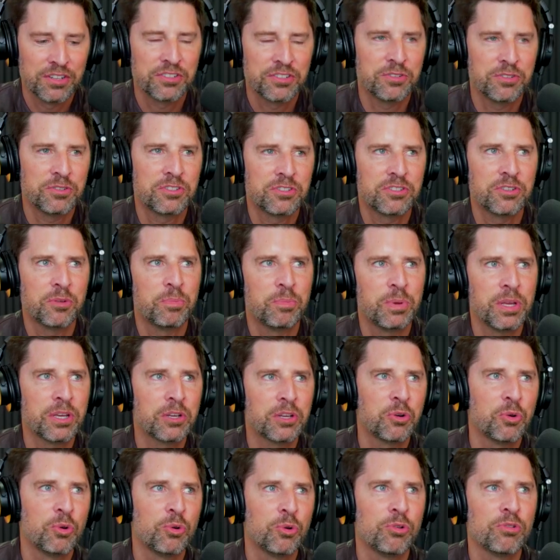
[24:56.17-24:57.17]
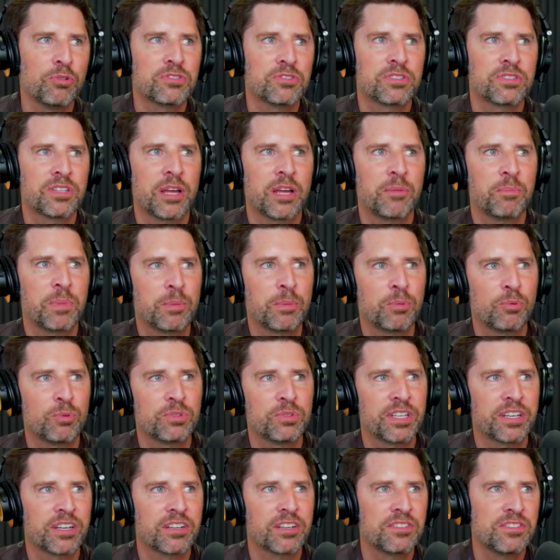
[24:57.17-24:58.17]
to be cool so that people will
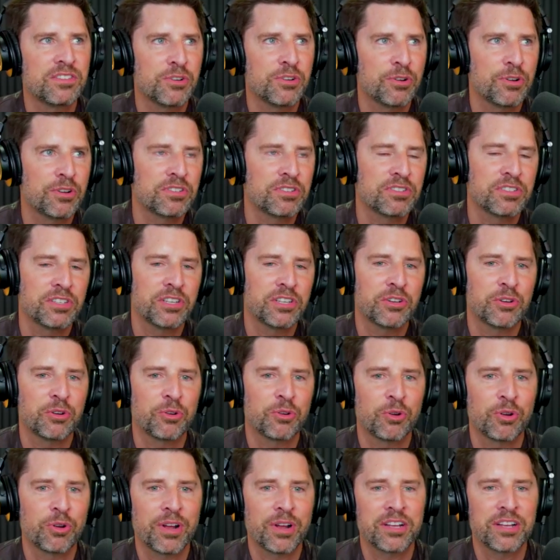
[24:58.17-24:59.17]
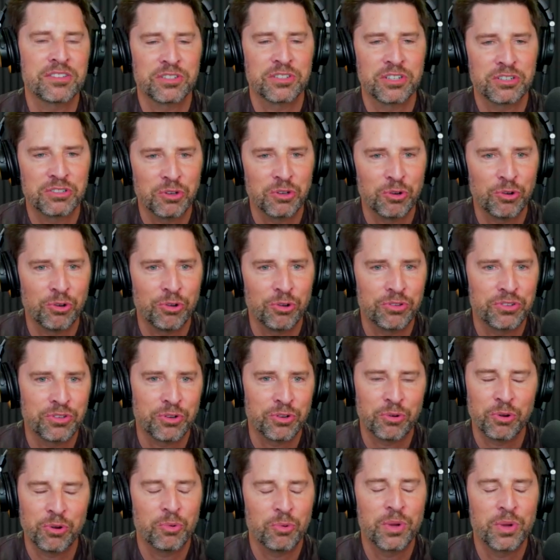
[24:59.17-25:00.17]
take us seriously, or as an adult,
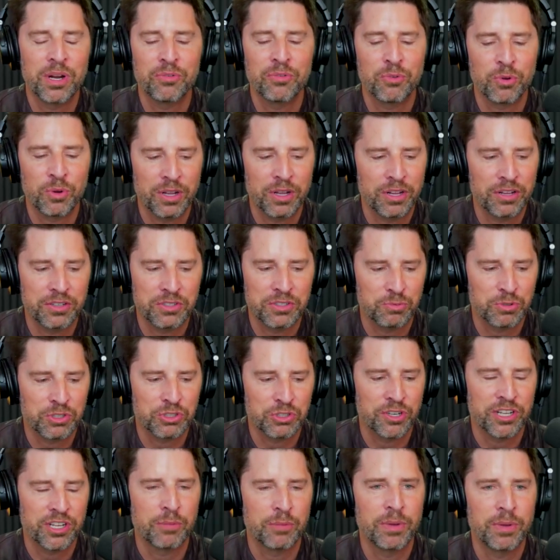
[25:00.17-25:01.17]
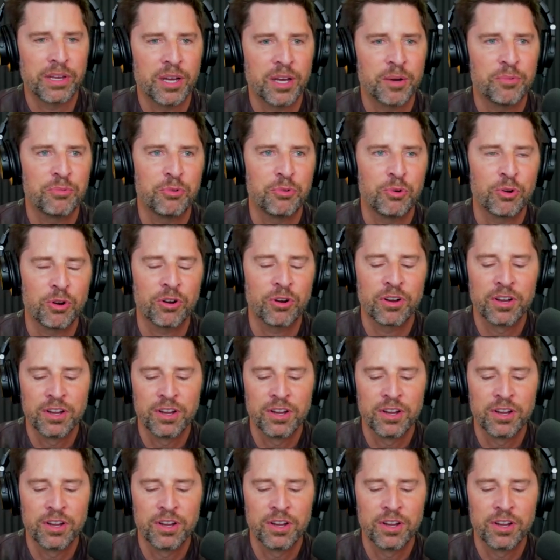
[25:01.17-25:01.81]
or or whatever it is we're trying to make up for.